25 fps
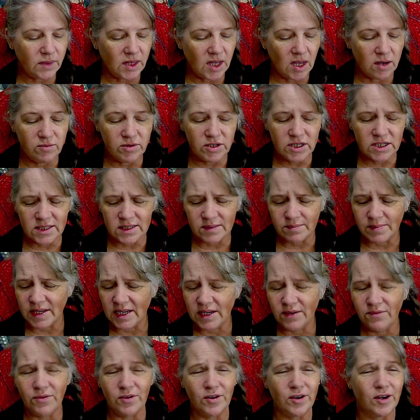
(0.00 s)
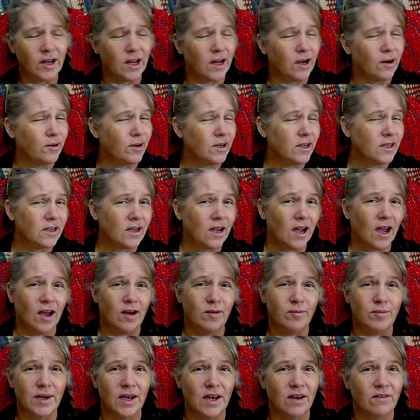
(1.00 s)
we're just meeting for an hour. I'll
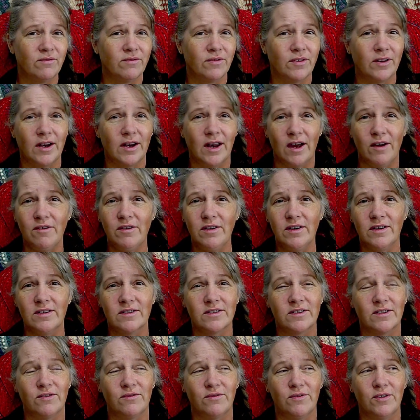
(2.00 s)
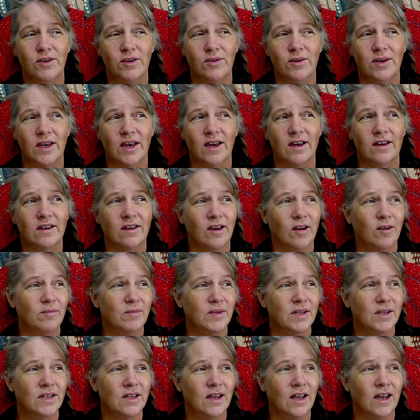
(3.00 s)
be on for an hour. So if you can't come
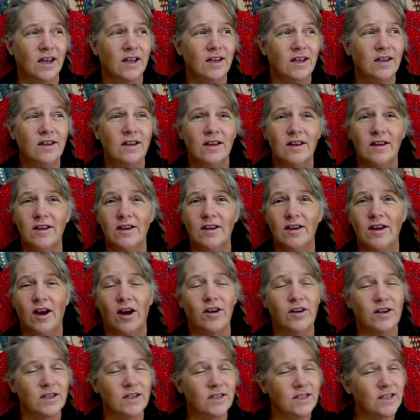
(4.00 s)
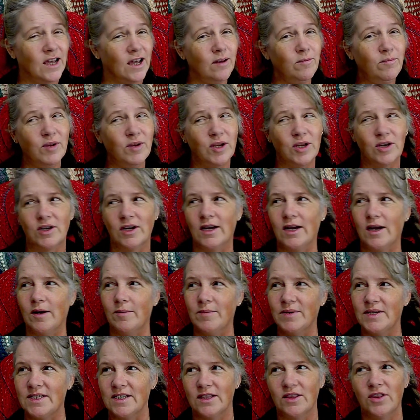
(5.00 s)
at nine or at ten, but you could come
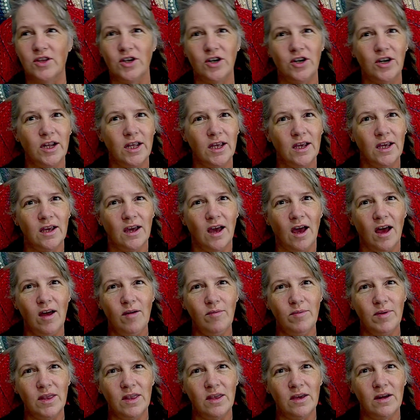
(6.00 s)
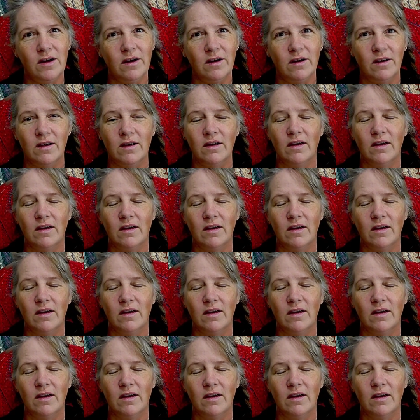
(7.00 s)
at ten thirty, I'll be there.